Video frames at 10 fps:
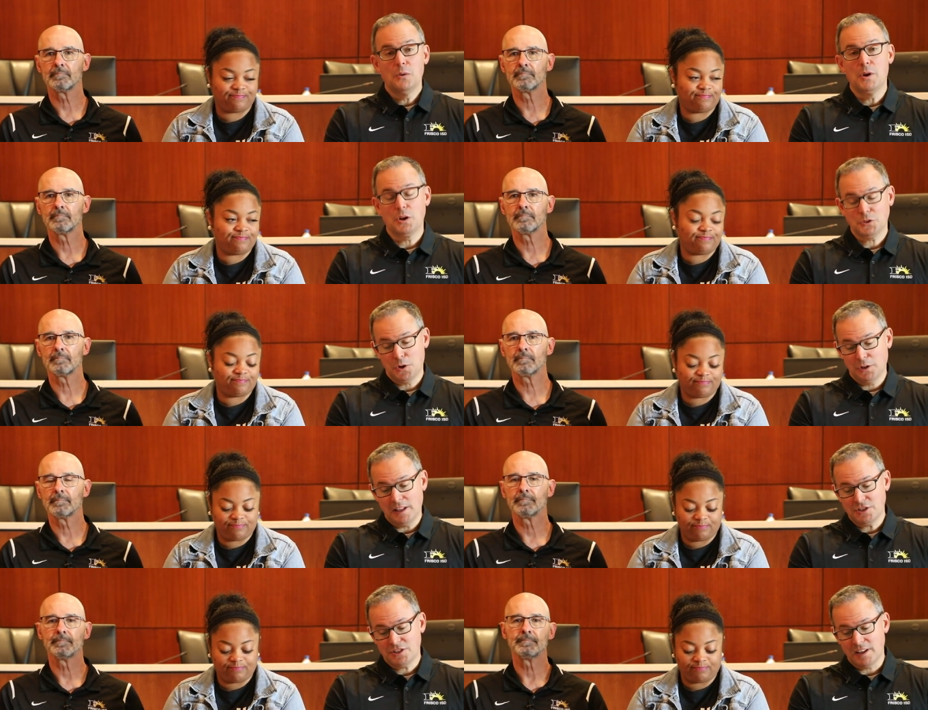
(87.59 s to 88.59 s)
Speaker 1: We also heard
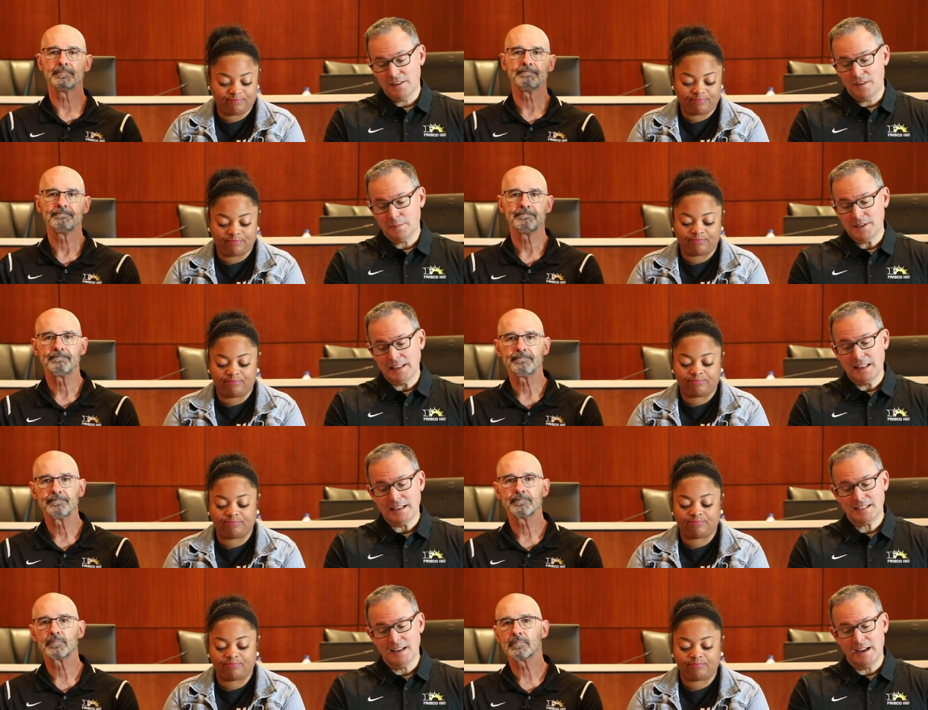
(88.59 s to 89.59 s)
a legislative update
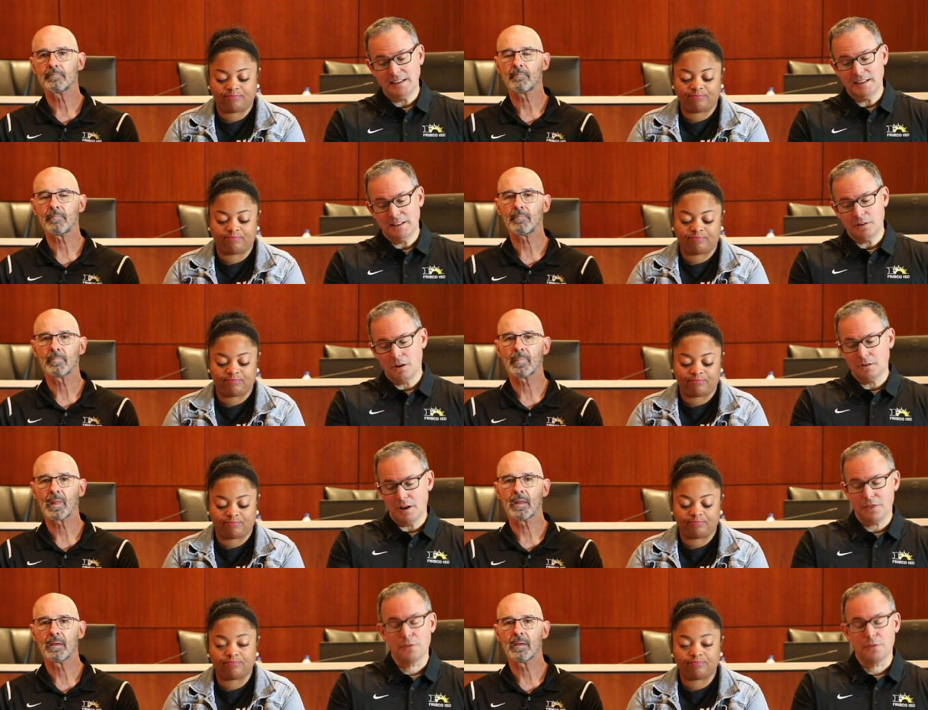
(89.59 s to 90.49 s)
last night. There are uh,